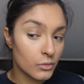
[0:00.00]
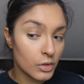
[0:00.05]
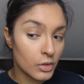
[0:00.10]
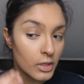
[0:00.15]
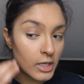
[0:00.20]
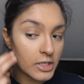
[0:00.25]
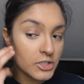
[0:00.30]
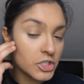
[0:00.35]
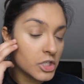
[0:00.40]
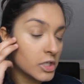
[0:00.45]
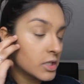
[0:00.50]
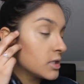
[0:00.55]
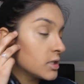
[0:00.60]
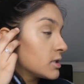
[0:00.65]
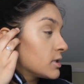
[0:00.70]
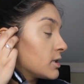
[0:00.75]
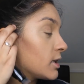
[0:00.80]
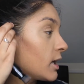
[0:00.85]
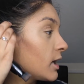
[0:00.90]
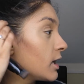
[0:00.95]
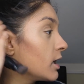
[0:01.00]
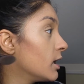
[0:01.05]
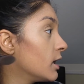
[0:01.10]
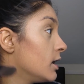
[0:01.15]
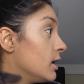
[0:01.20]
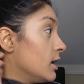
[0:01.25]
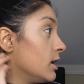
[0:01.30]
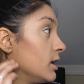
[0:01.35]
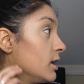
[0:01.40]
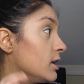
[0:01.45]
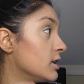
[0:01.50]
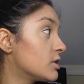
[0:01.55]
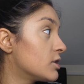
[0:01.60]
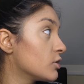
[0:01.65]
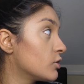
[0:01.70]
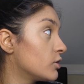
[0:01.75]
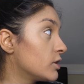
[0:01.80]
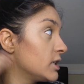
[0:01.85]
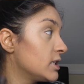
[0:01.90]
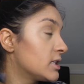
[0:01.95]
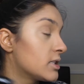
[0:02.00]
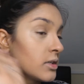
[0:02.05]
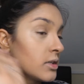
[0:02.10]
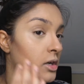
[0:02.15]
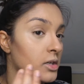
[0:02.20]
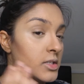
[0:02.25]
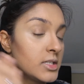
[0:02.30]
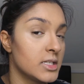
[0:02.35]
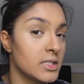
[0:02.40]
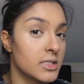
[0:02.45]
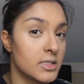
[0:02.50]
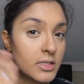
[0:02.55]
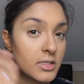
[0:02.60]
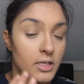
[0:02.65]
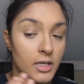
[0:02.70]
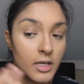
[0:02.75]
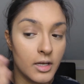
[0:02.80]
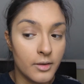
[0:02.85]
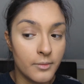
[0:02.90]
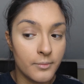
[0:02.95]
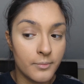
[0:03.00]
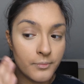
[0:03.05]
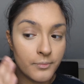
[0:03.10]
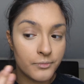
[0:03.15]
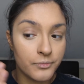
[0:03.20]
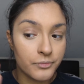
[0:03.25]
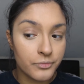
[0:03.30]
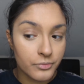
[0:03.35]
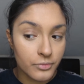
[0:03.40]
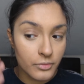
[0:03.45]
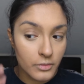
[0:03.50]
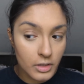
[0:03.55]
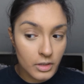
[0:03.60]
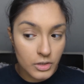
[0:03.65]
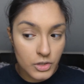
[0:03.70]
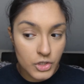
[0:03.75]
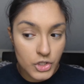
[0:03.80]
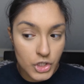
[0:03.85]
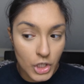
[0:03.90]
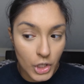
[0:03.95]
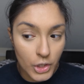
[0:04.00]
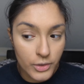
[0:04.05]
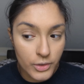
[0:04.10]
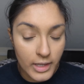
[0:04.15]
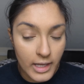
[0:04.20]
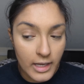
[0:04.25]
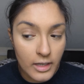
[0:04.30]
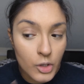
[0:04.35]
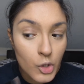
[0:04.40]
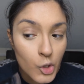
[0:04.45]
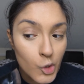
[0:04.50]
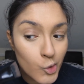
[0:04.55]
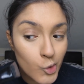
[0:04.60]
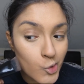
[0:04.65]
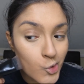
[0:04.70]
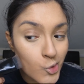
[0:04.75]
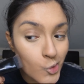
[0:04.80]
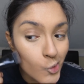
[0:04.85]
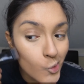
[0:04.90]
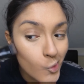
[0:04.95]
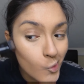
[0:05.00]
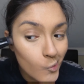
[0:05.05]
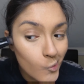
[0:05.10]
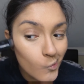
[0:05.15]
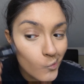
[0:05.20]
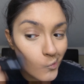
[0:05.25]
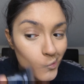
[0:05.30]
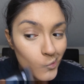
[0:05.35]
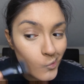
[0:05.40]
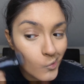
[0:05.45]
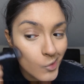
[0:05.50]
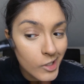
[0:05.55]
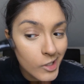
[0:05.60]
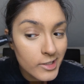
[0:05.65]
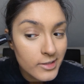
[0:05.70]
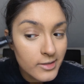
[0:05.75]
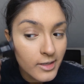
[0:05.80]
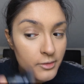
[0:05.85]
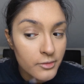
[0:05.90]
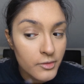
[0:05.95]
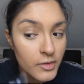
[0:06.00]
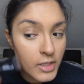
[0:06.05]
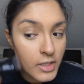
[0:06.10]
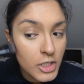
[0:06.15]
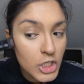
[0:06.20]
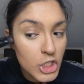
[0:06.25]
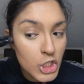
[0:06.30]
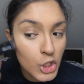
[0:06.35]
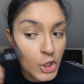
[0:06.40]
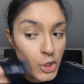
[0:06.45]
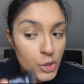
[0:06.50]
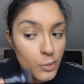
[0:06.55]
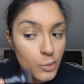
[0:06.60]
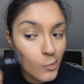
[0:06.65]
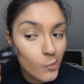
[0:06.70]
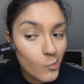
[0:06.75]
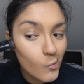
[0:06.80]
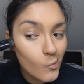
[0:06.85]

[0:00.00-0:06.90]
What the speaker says: And as you can see, it's already starting to show that contour and definition.